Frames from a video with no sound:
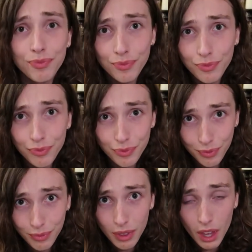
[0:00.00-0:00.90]

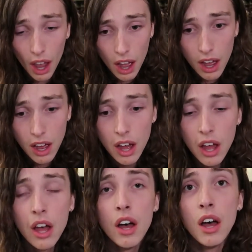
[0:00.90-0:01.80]

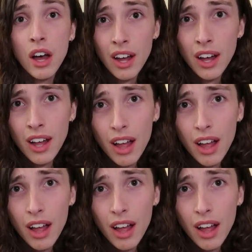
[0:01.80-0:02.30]
Nothing is said.